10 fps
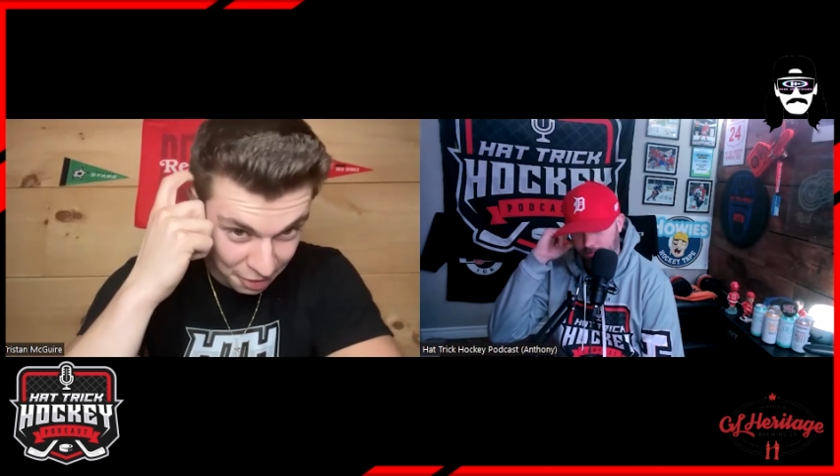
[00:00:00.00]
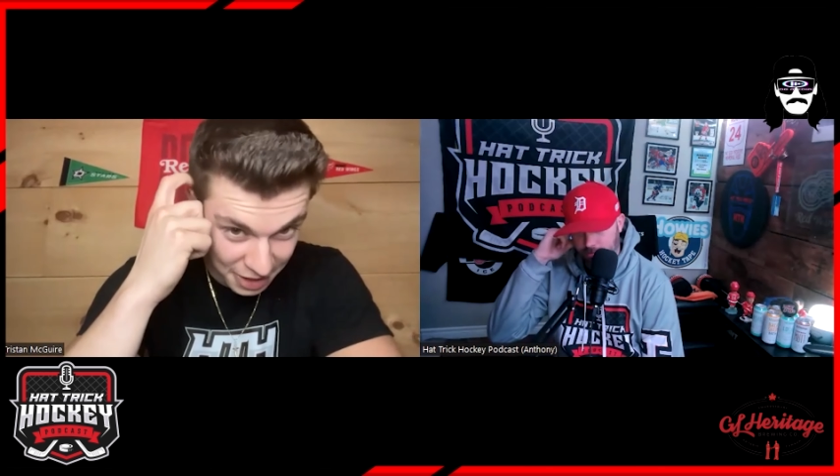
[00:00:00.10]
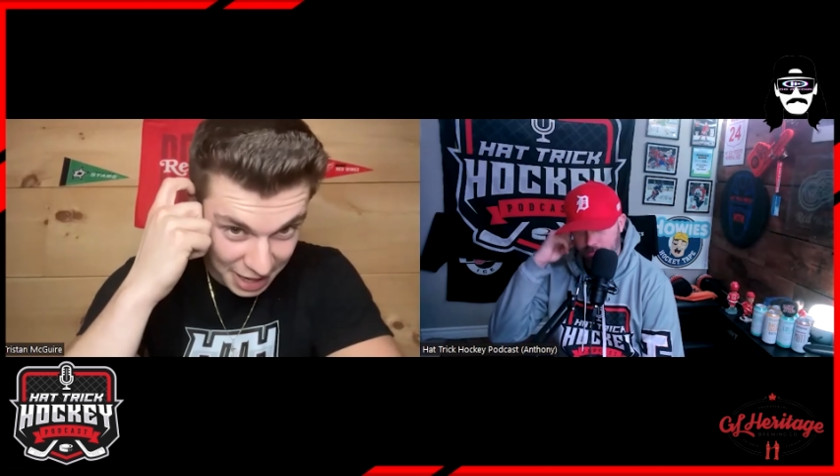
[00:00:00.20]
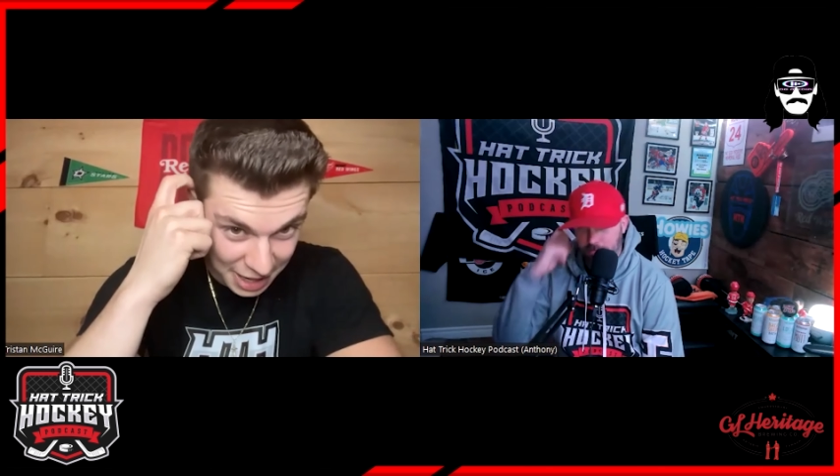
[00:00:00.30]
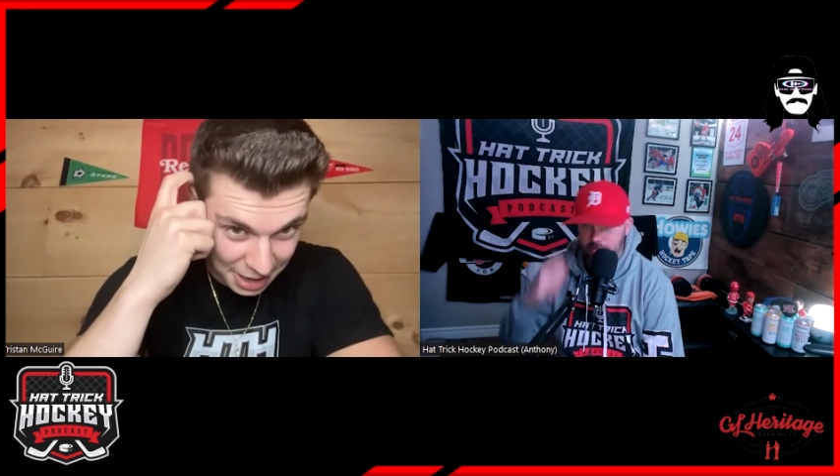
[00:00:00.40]
of the
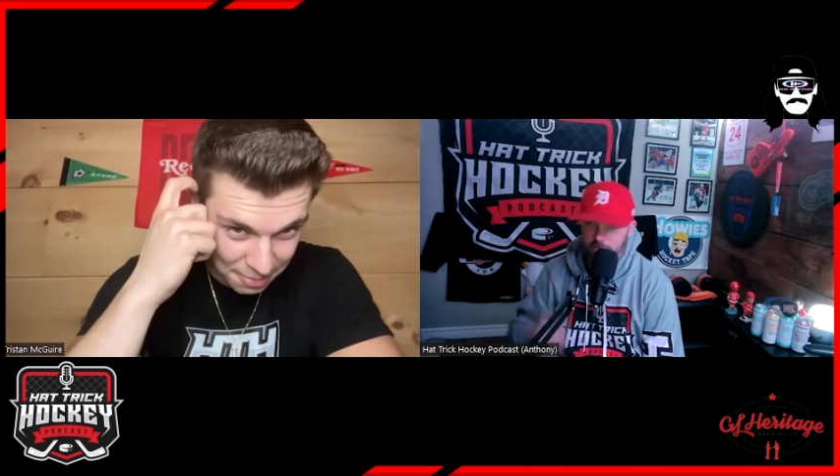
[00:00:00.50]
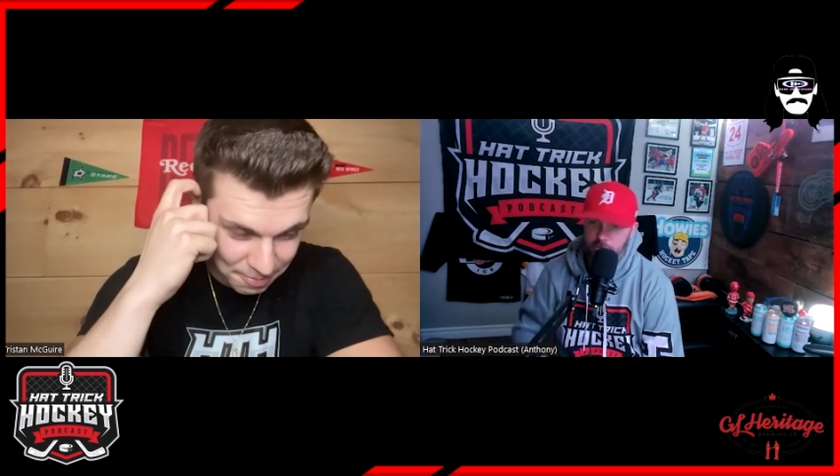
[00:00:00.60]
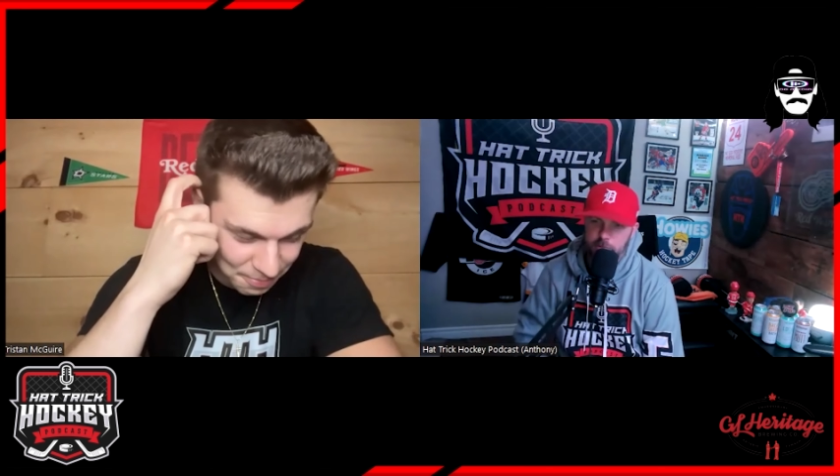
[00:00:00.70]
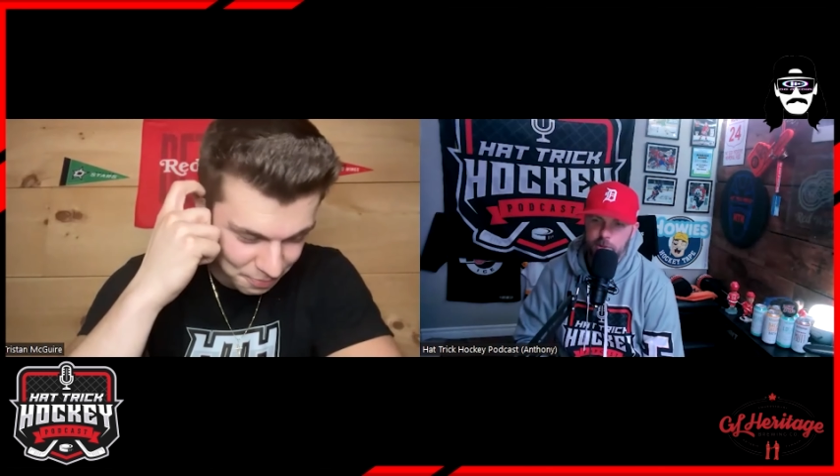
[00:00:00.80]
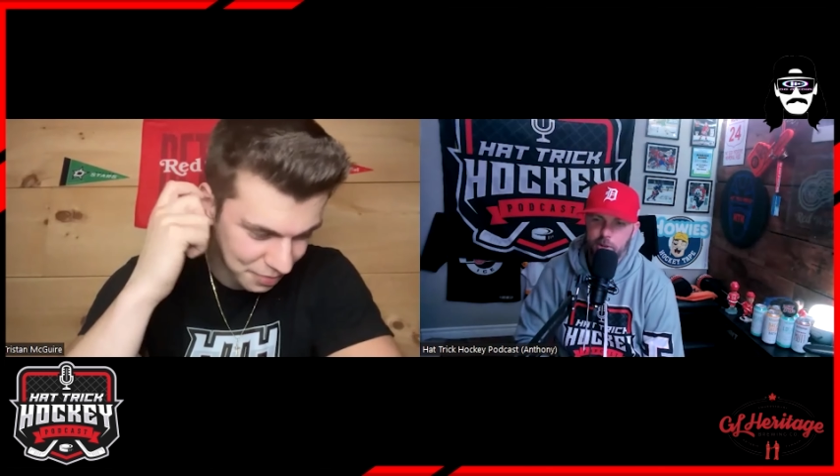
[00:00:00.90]
game.
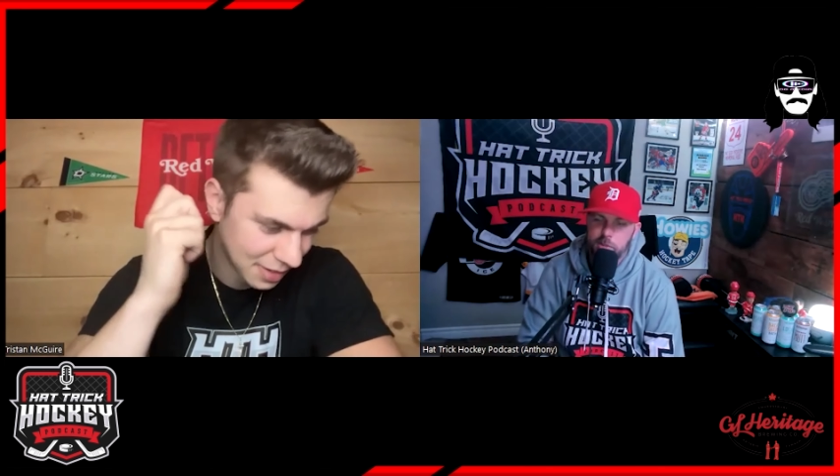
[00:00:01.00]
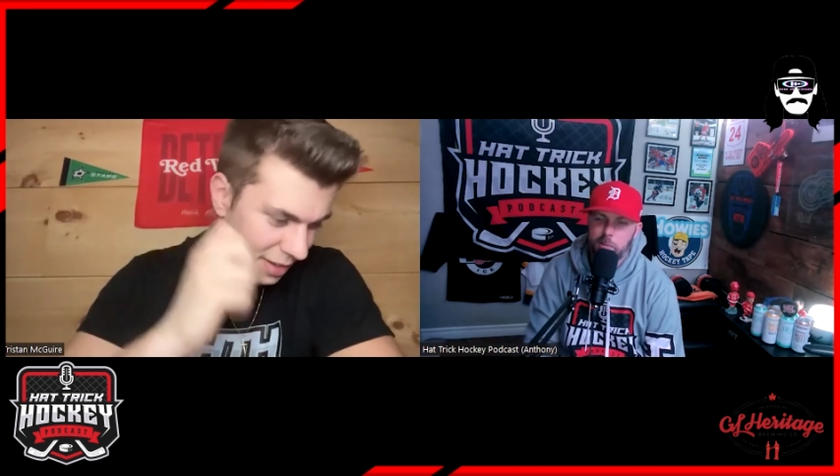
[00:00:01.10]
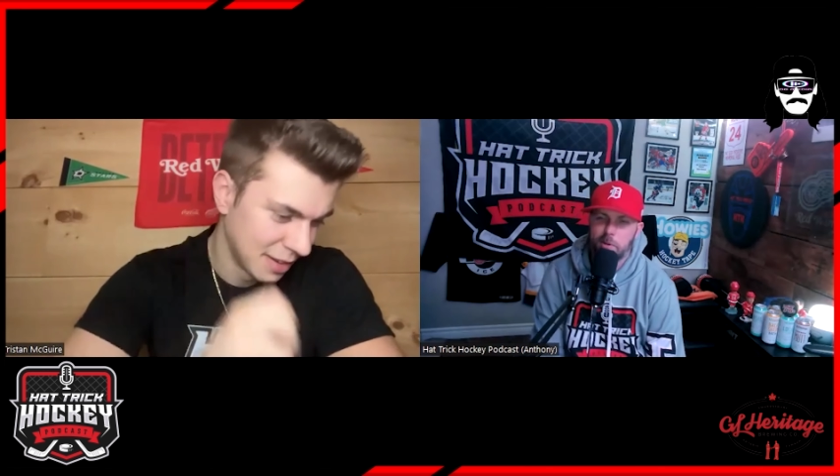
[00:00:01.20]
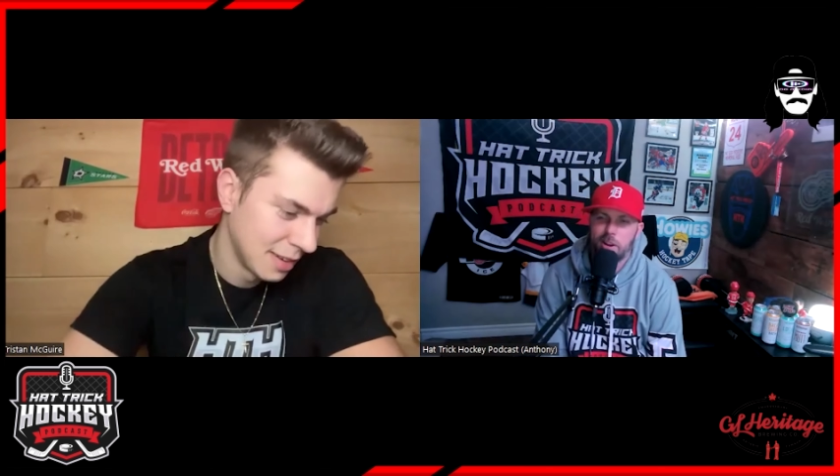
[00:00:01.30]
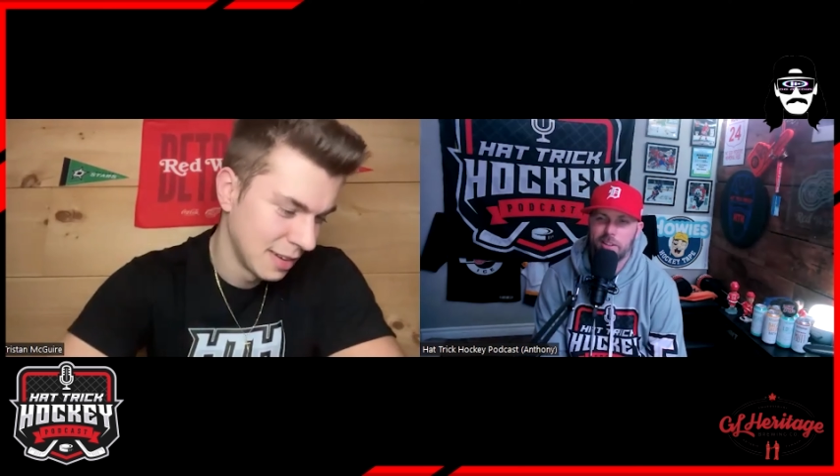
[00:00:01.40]

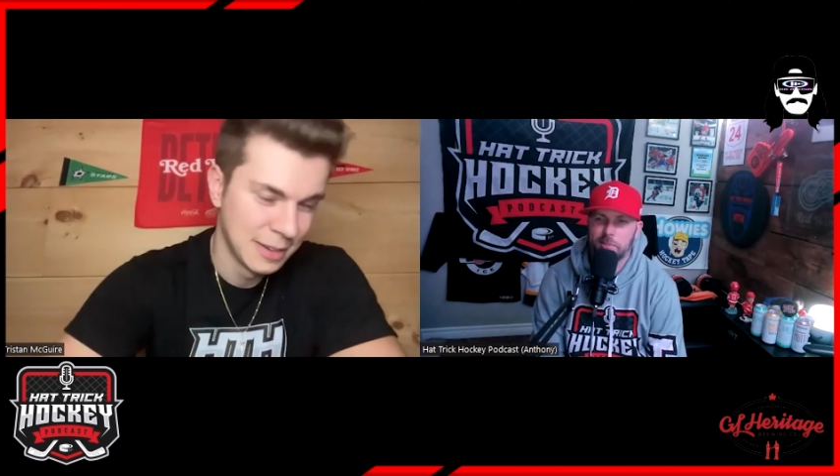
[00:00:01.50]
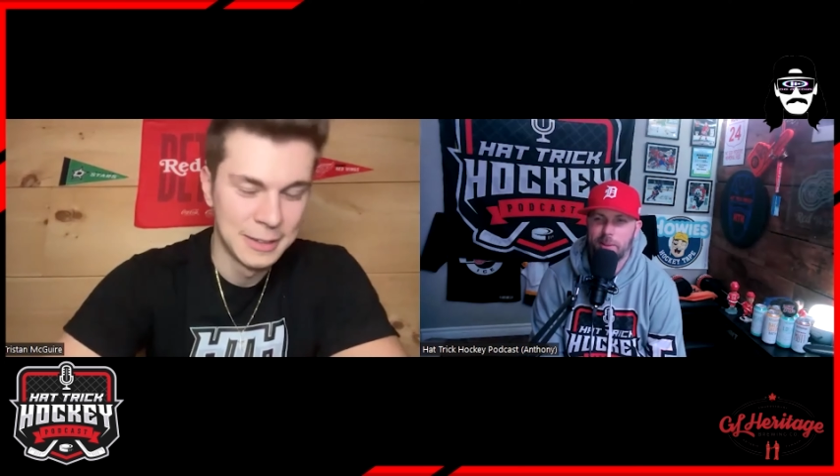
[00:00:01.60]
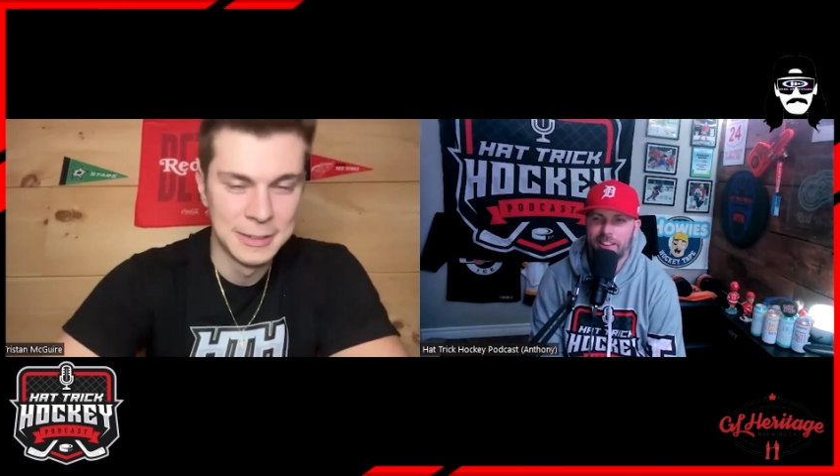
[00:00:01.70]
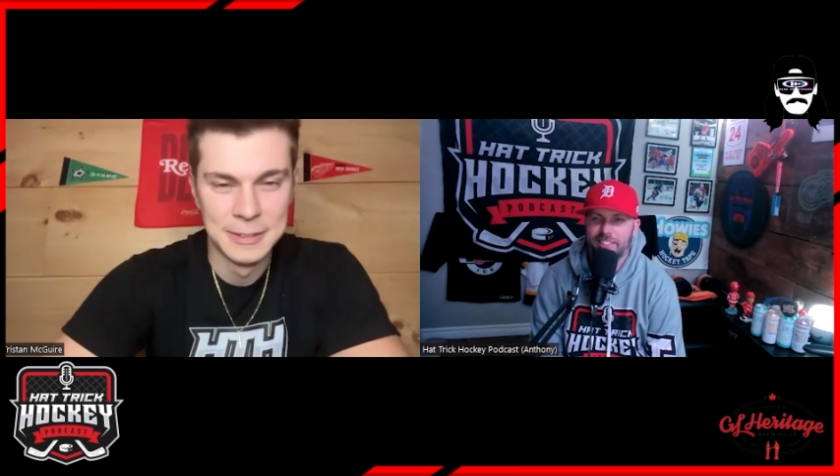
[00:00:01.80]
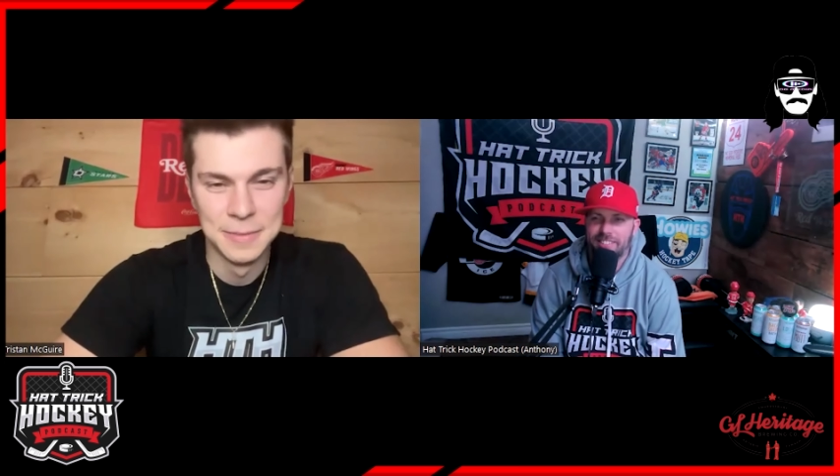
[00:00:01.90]
Crispy rice,
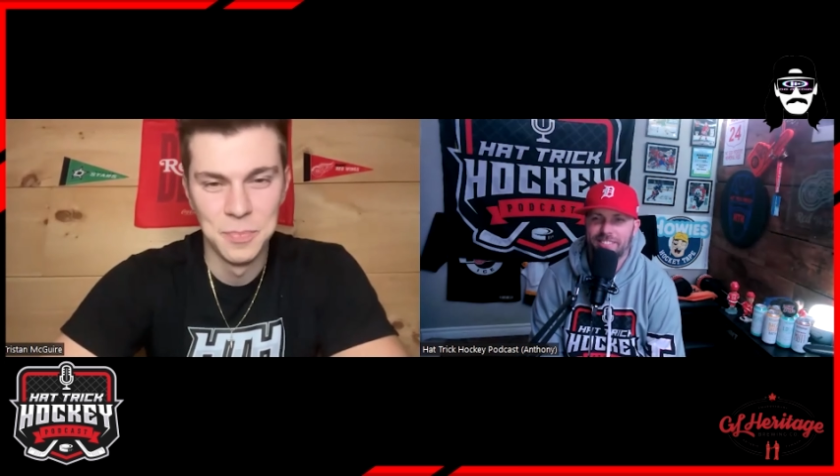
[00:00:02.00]
man.